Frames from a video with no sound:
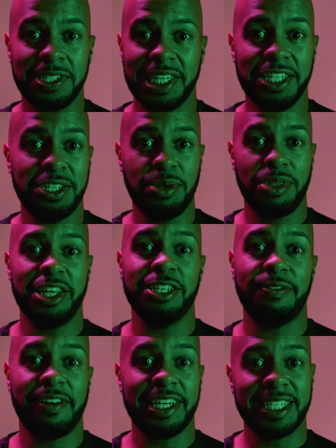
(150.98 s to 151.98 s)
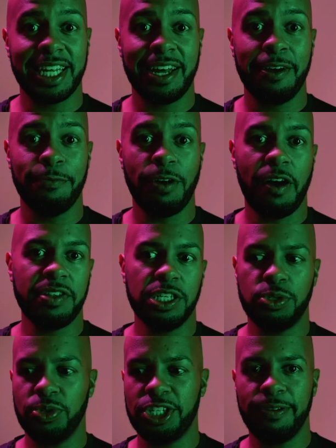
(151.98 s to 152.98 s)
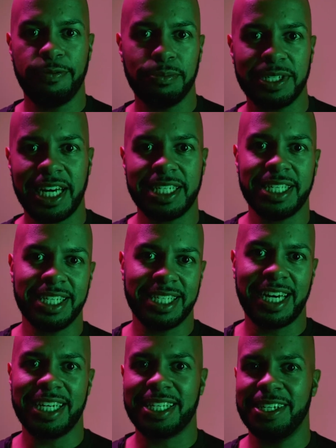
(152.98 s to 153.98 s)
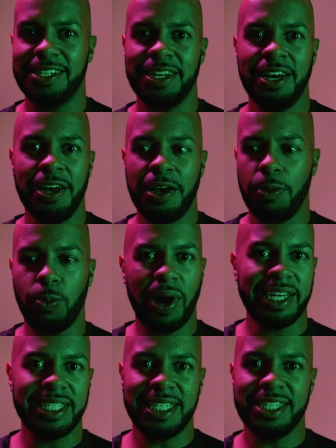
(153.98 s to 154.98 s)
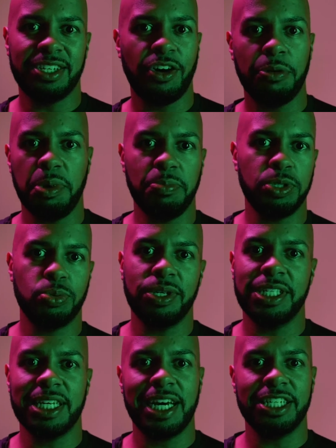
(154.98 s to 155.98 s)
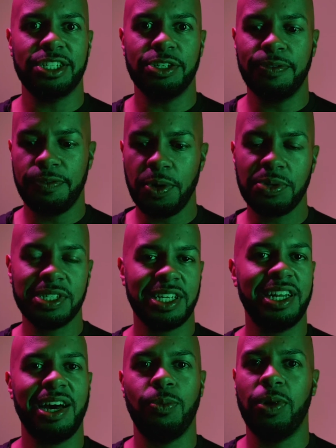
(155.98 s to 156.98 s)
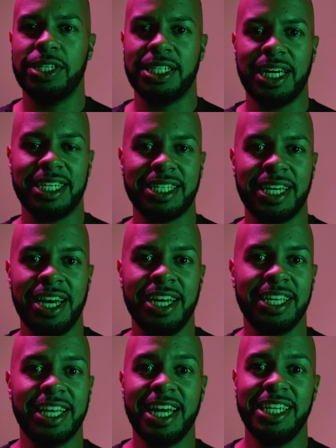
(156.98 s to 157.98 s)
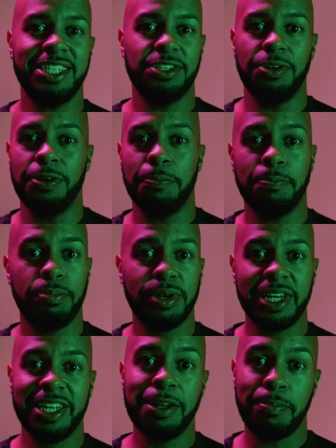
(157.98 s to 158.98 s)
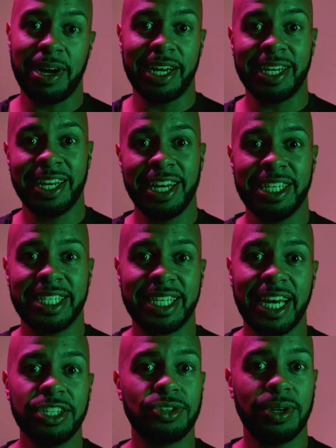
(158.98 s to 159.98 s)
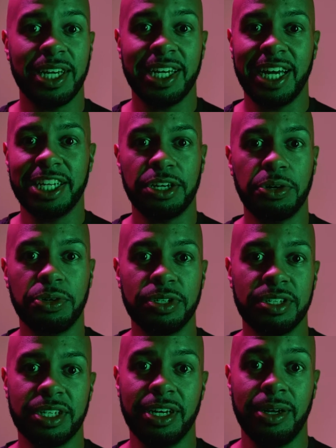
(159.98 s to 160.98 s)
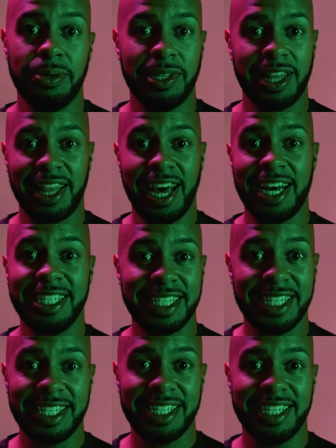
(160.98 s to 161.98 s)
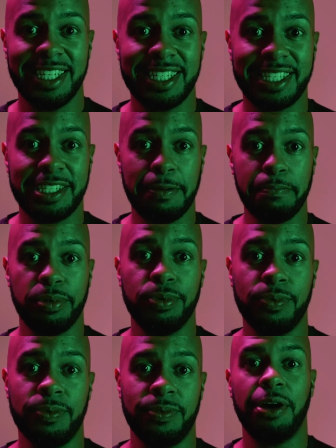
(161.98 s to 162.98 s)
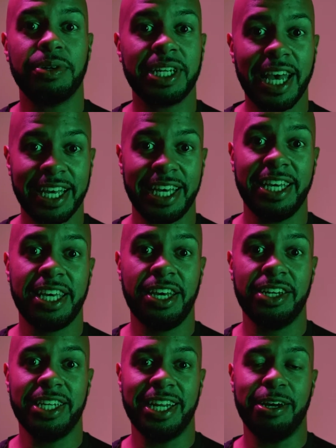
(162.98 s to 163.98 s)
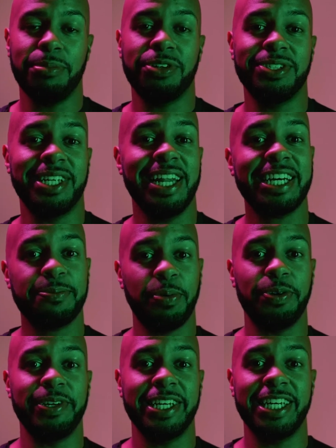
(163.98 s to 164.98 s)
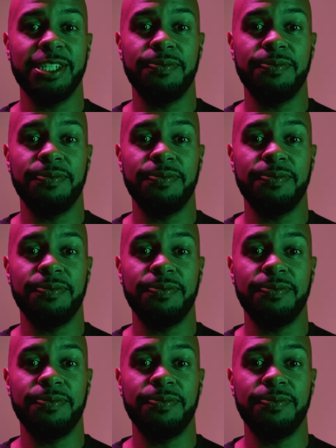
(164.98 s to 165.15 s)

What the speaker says: so you do things faster rather than switching from task to task and wasting time in between tasks. Just focus on that one task, get it done, put it in the bank, schedule it, and you're good to go. That is it. It's simple. I'm gonna get geeky on you now because the next point is